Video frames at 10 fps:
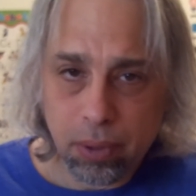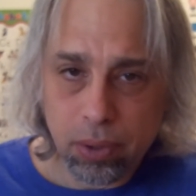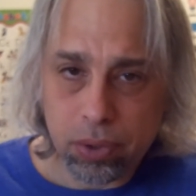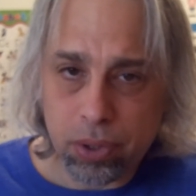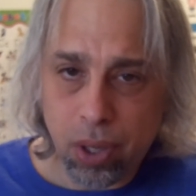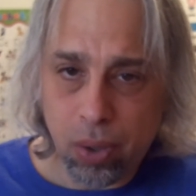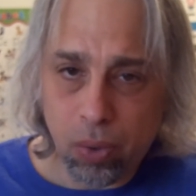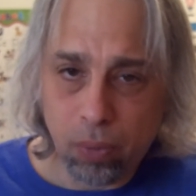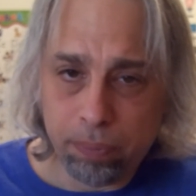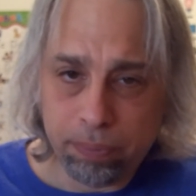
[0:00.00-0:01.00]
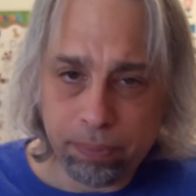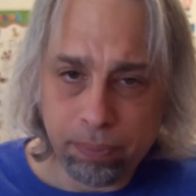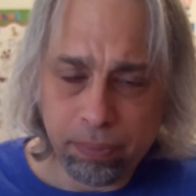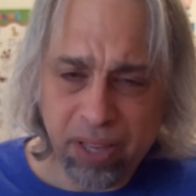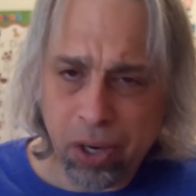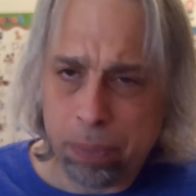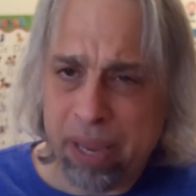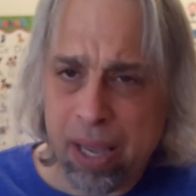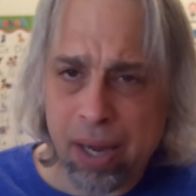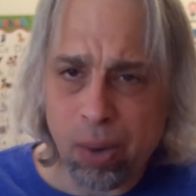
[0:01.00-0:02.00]
So it'll
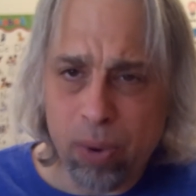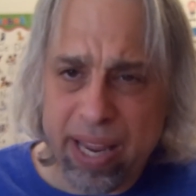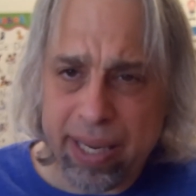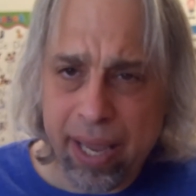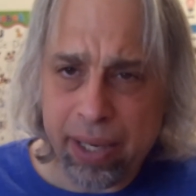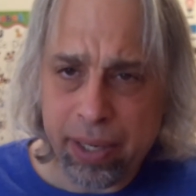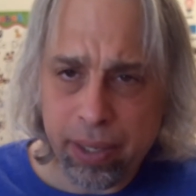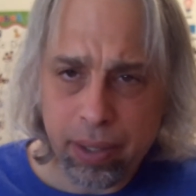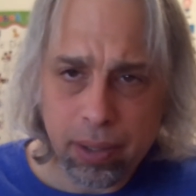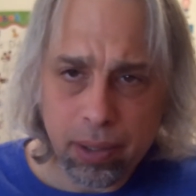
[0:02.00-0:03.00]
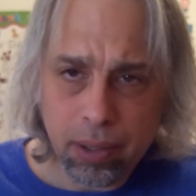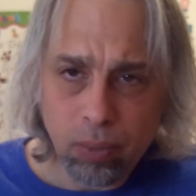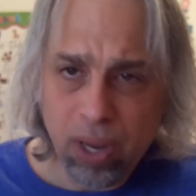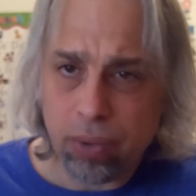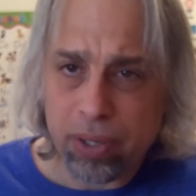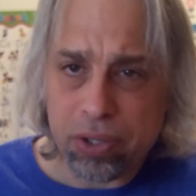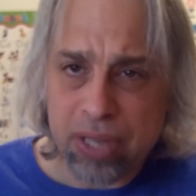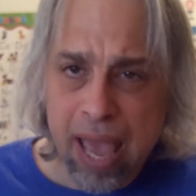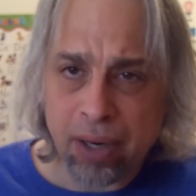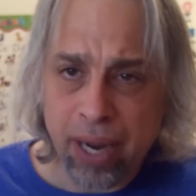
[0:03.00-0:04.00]
be on a weekend, whether it's
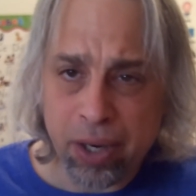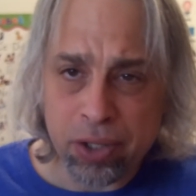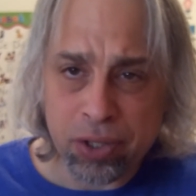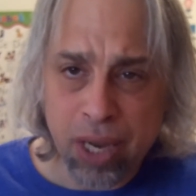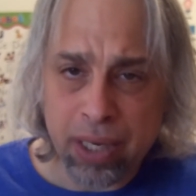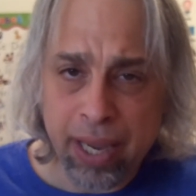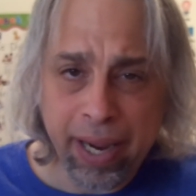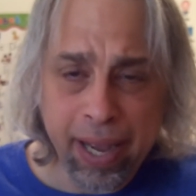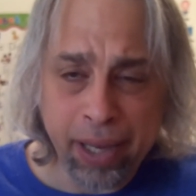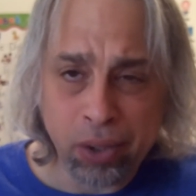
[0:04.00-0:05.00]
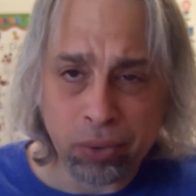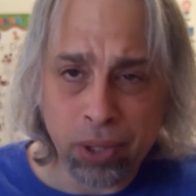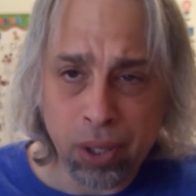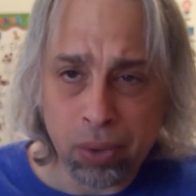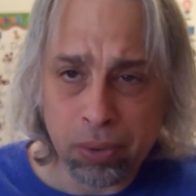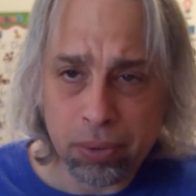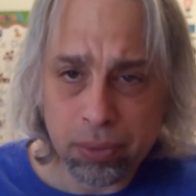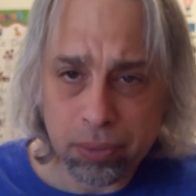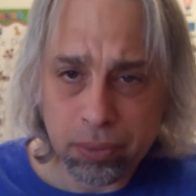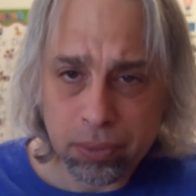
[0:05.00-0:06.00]
Saturday or Sunday, I don't know.
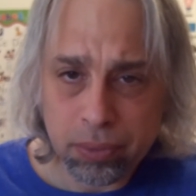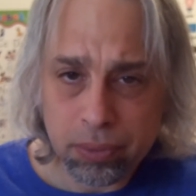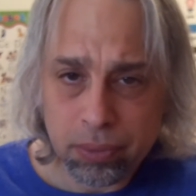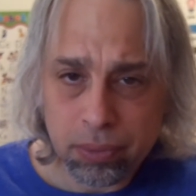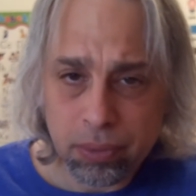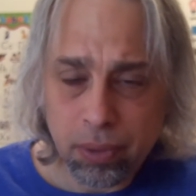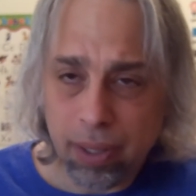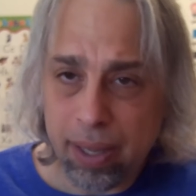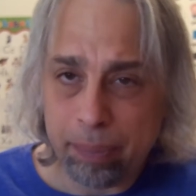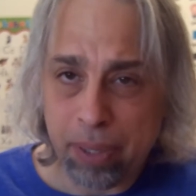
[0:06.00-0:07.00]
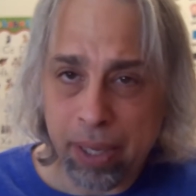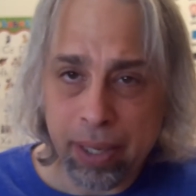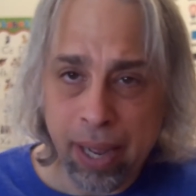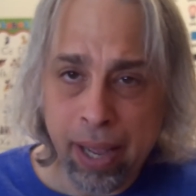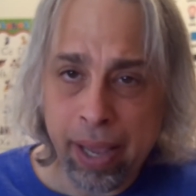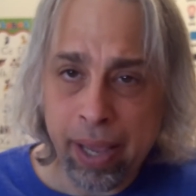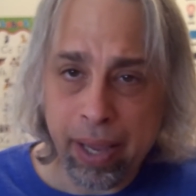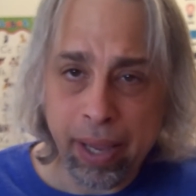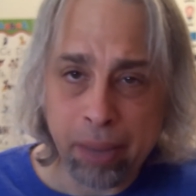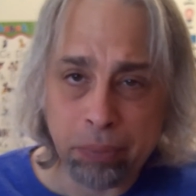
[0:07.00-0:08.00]
But I
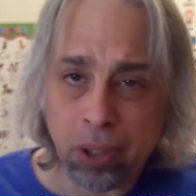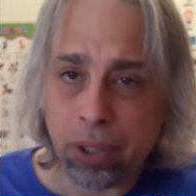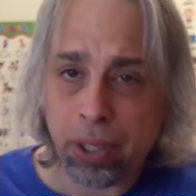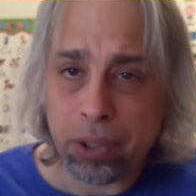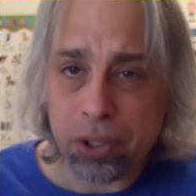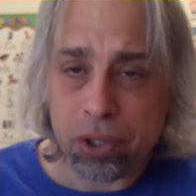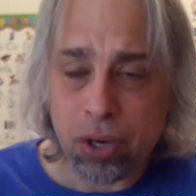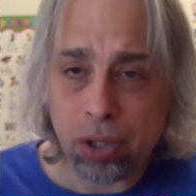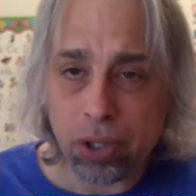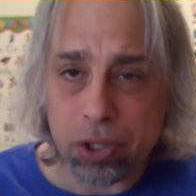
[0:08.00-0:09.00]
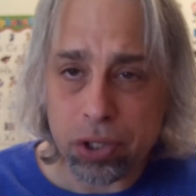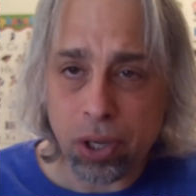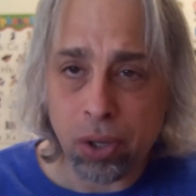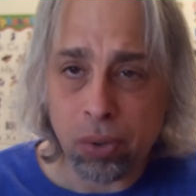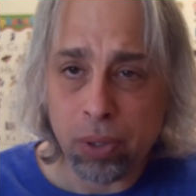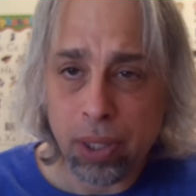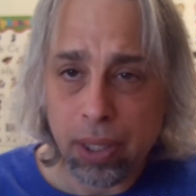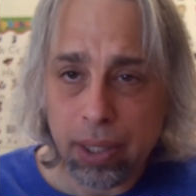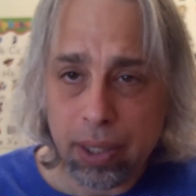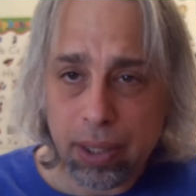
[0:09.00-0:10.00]
am looking to start the show
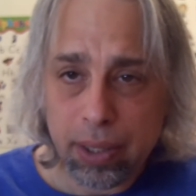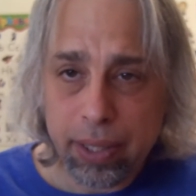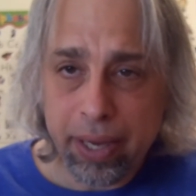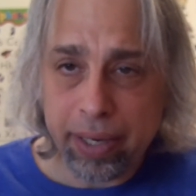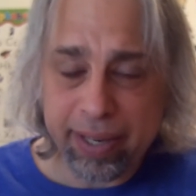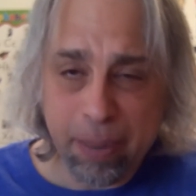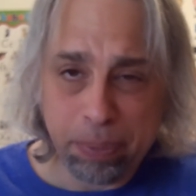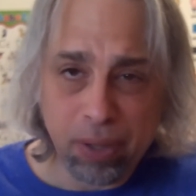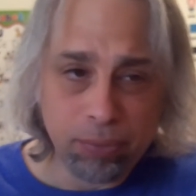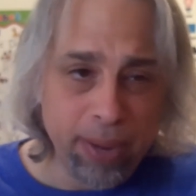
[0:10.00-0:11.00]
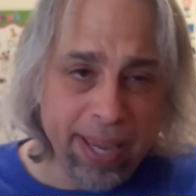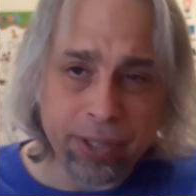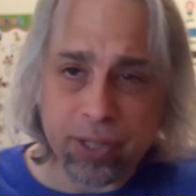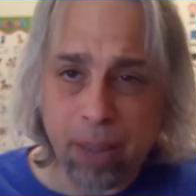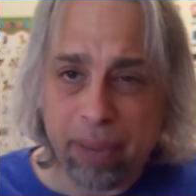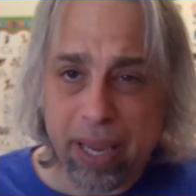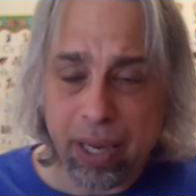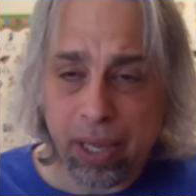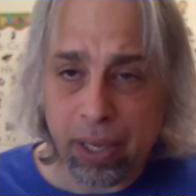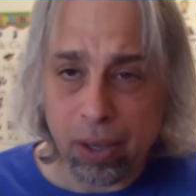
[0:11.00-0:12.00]
in a couple of weeks. I'll be
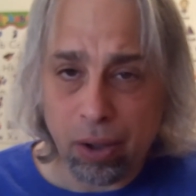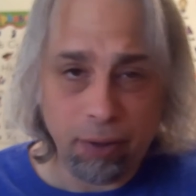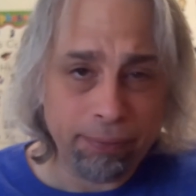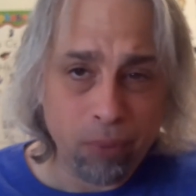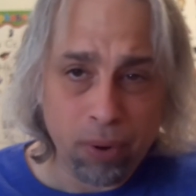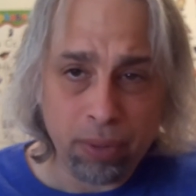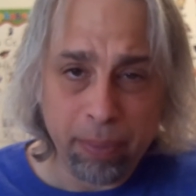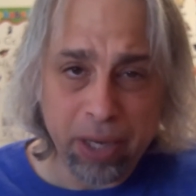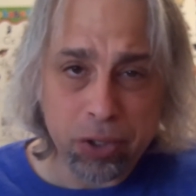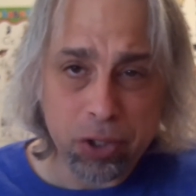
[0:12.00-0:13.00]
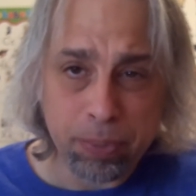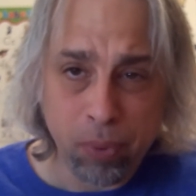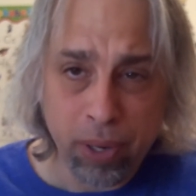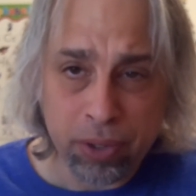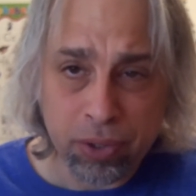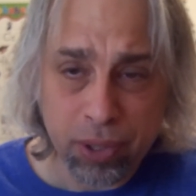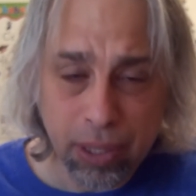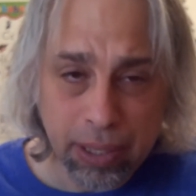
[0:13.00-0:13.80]
hitting all four of the major sports.